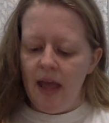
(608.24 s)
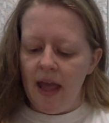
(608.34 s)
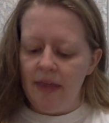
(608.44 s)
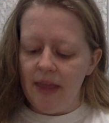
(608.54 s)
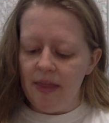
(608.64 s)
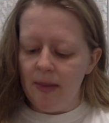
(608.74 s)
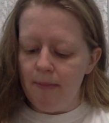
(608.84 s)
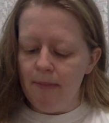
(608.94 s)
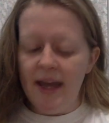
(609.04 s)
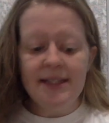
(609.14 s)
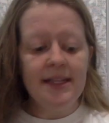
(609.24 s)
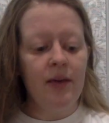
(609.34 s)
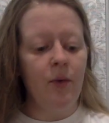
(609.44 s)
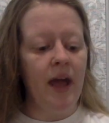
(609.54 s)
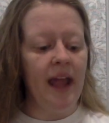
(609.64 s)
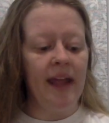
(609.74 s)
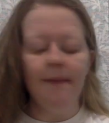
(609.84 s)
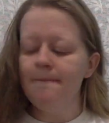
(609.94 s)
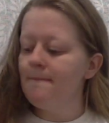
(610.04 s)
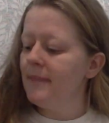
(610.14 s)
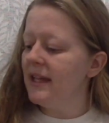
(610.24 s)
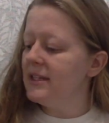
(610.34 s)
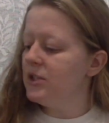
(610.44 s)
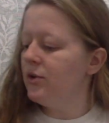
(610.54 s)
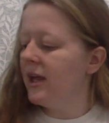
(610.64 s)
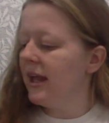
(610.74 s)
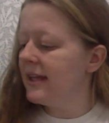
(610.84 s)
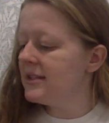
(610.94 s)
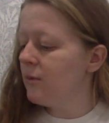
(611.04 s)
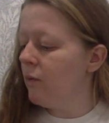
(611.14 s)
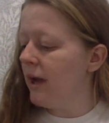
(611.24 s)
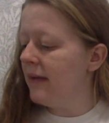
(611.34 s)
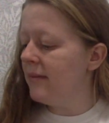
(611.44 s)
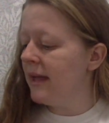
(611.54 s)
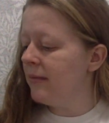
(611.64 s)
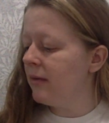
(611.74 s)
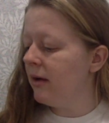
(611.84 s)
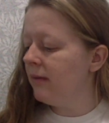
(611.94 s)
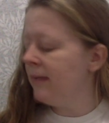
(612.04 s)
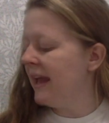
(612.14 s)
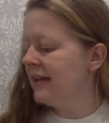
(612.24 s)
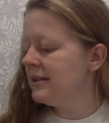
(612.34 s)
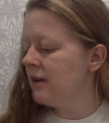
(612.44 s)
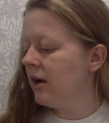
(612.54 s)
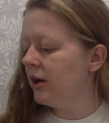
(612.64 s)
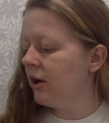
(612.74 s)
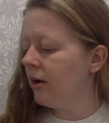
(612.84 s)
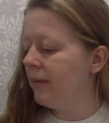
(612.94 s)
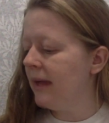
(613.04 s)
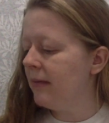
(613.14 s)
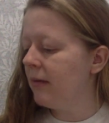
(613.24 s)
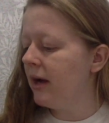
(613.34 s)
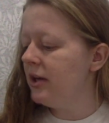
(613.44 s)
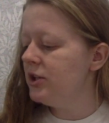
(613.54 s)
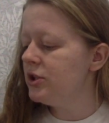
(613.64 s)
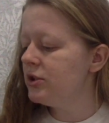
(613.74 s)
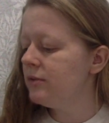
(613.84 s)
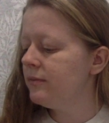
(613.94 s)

And then the messy way is you can get some white paint on your paintbrush,